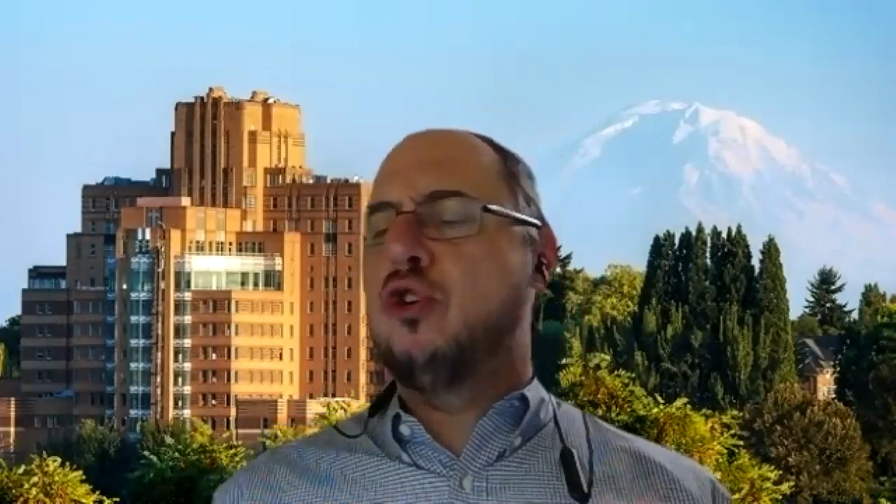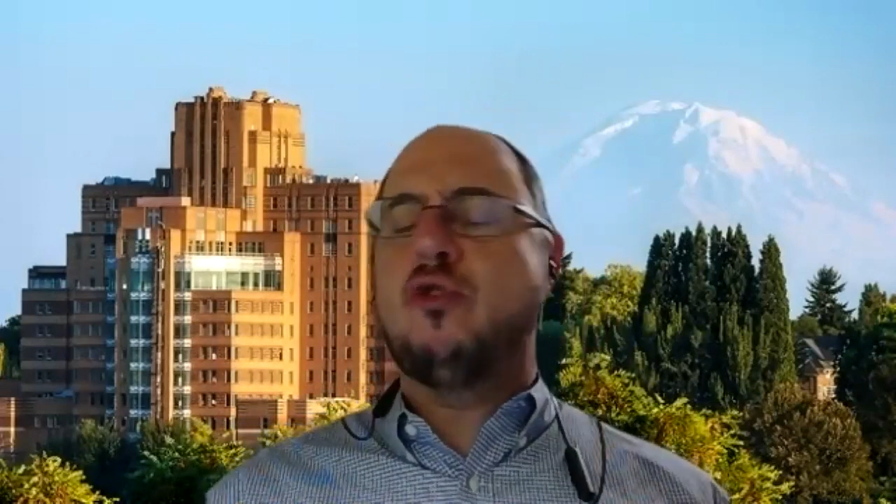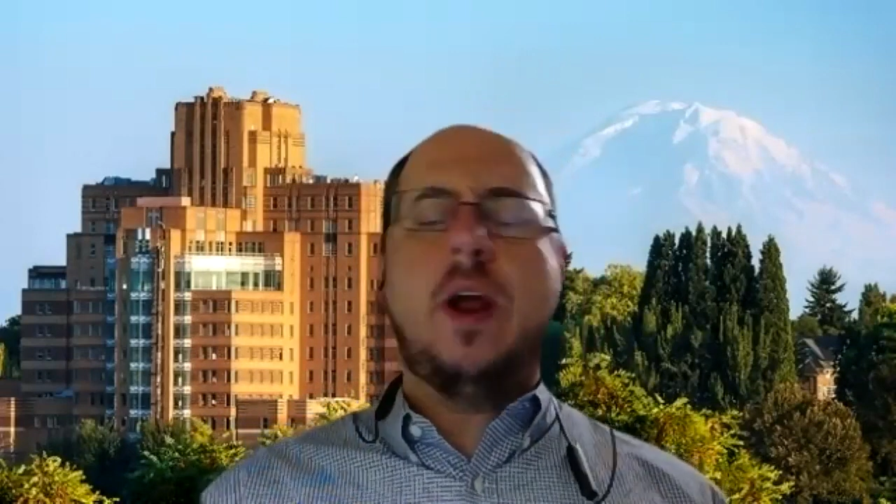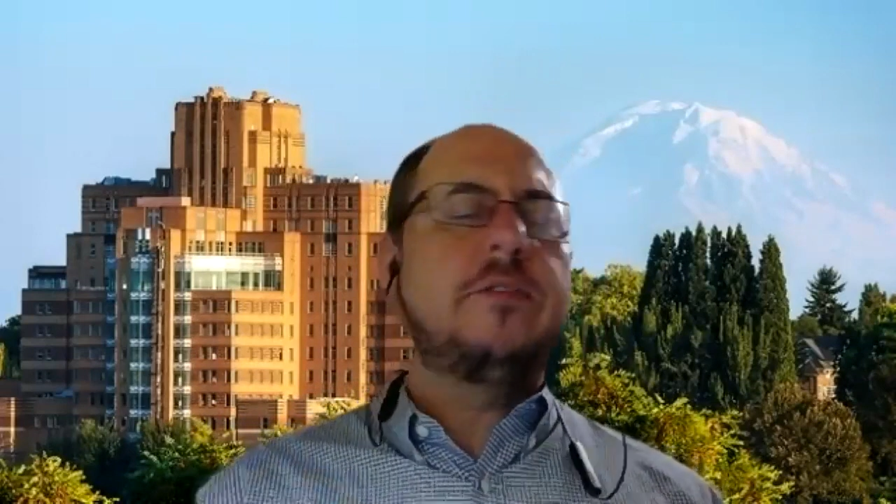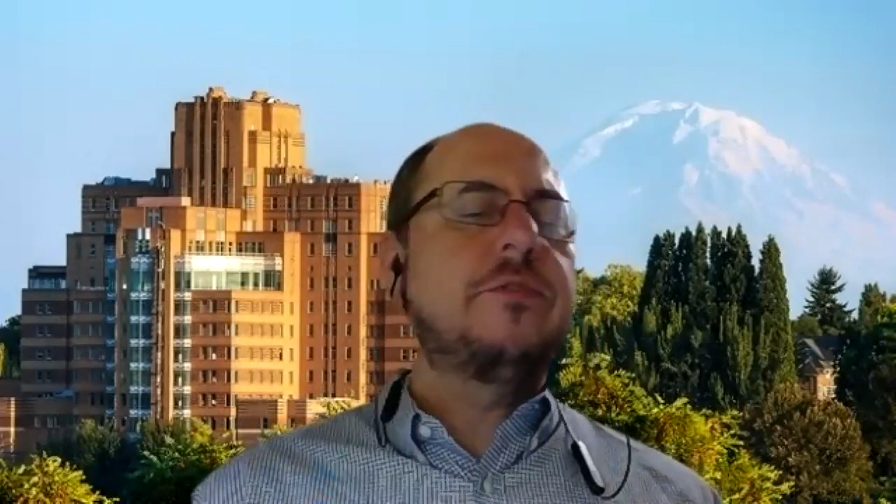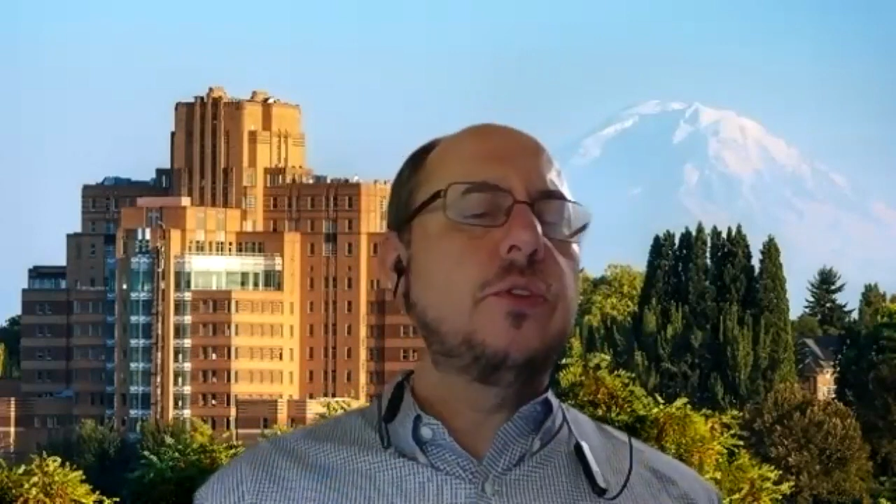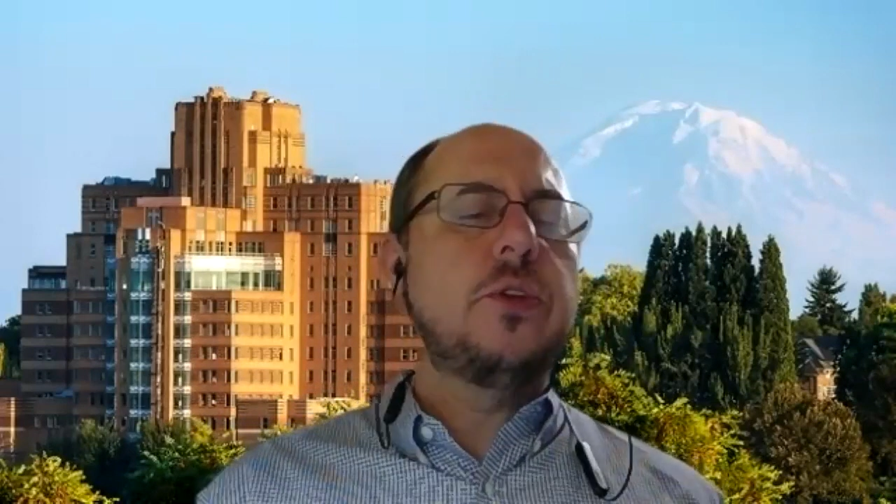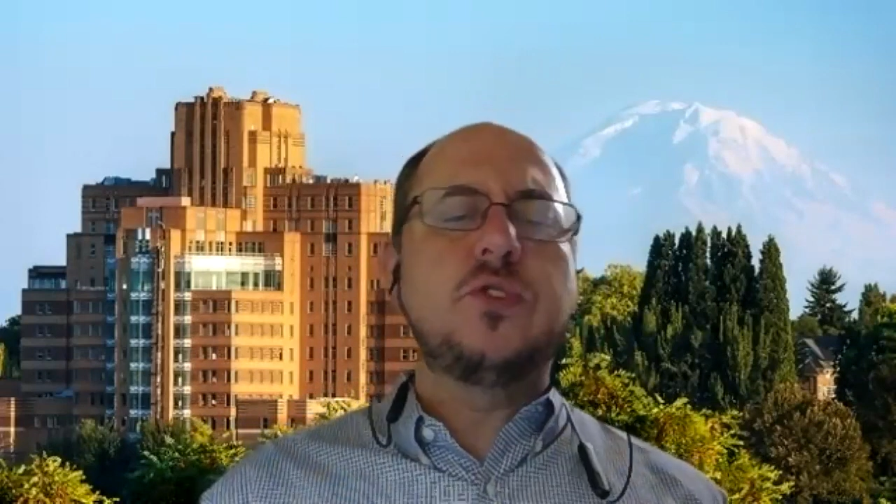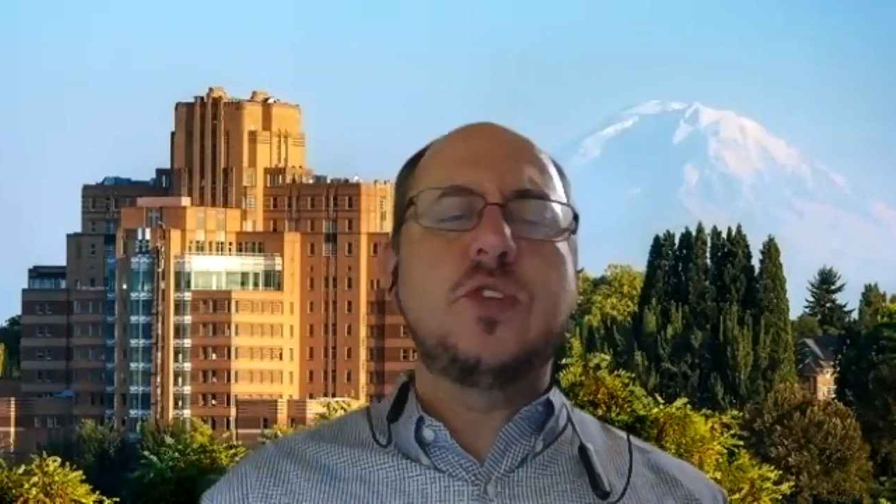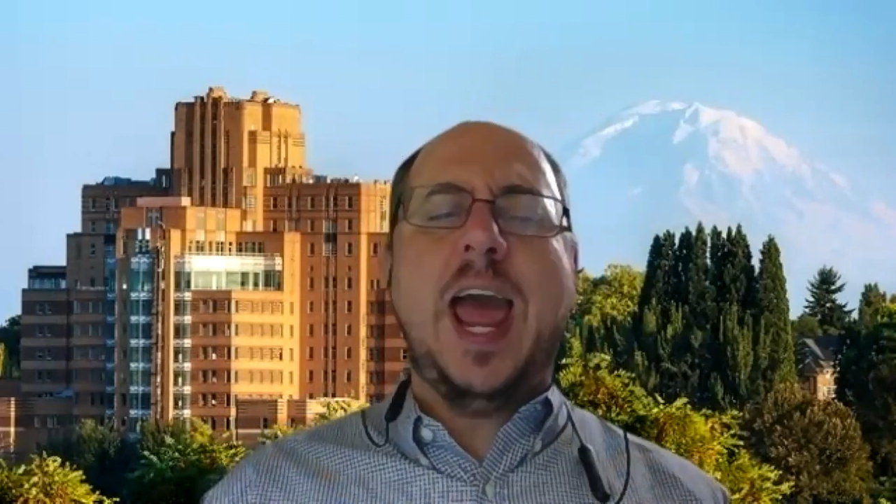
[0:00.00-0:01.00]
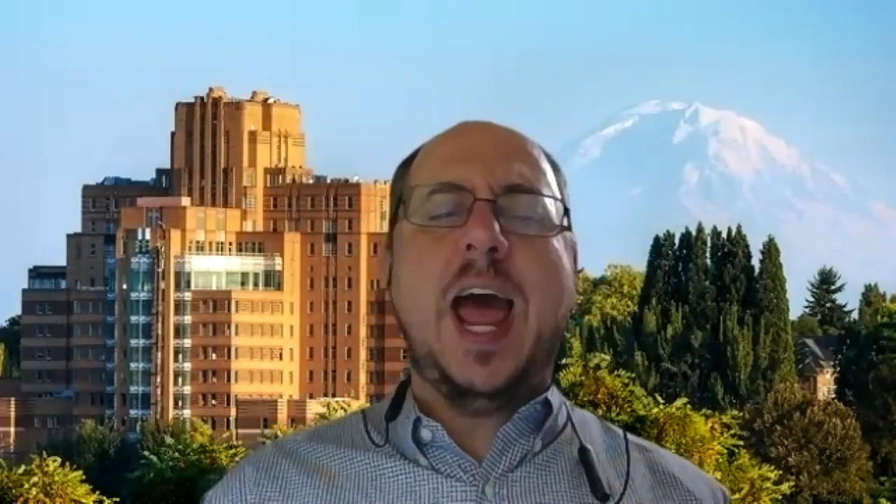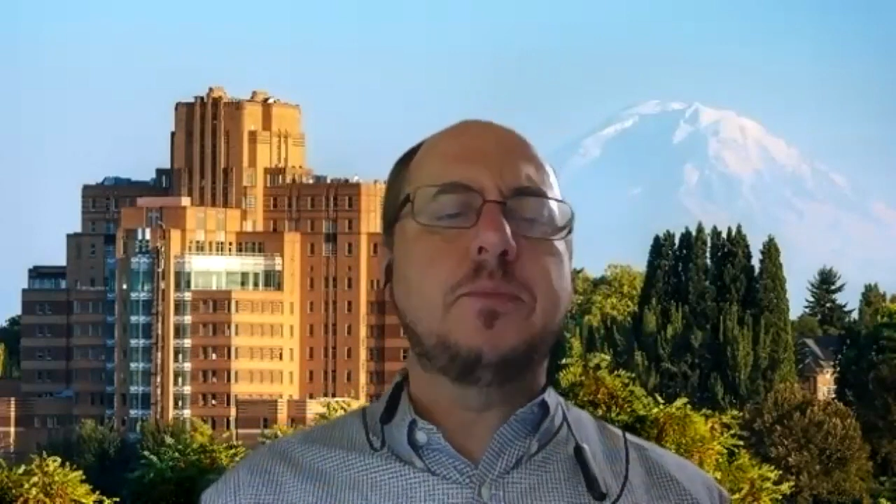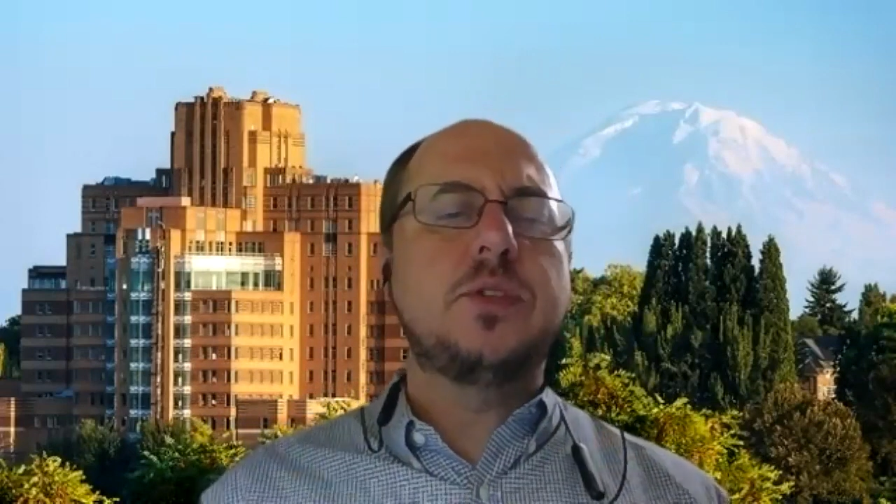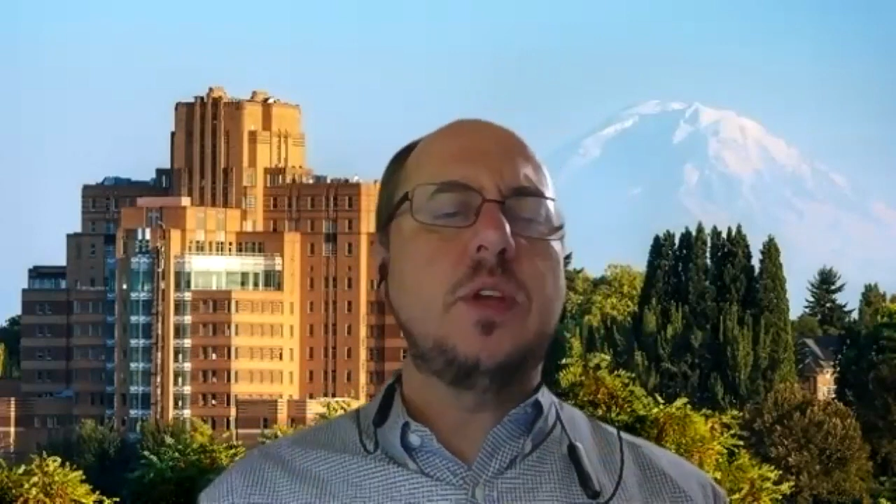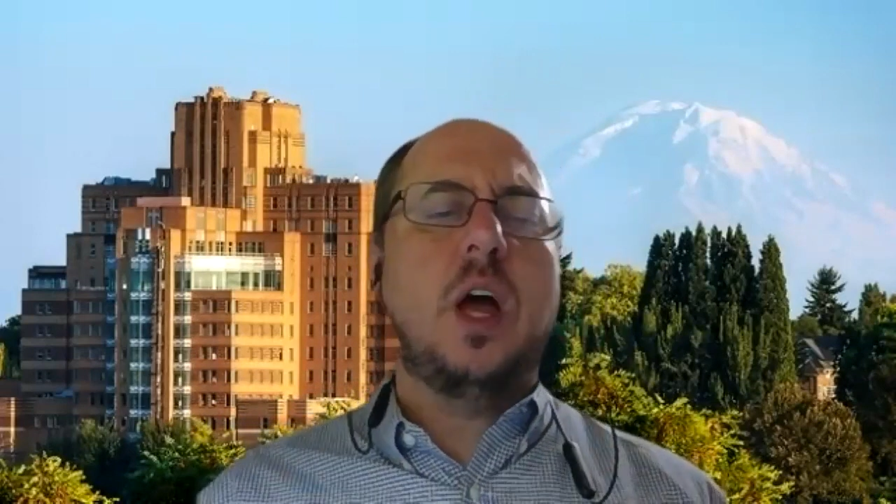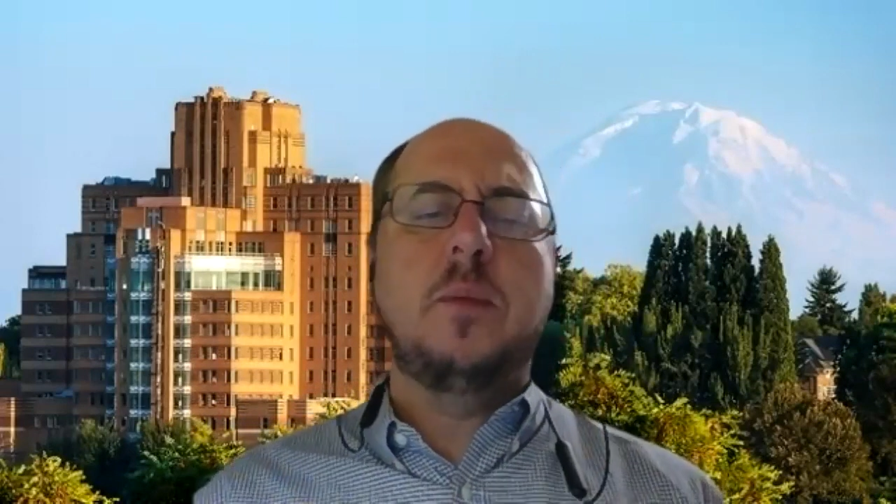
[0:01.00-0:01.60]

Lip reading: try to fill those gaps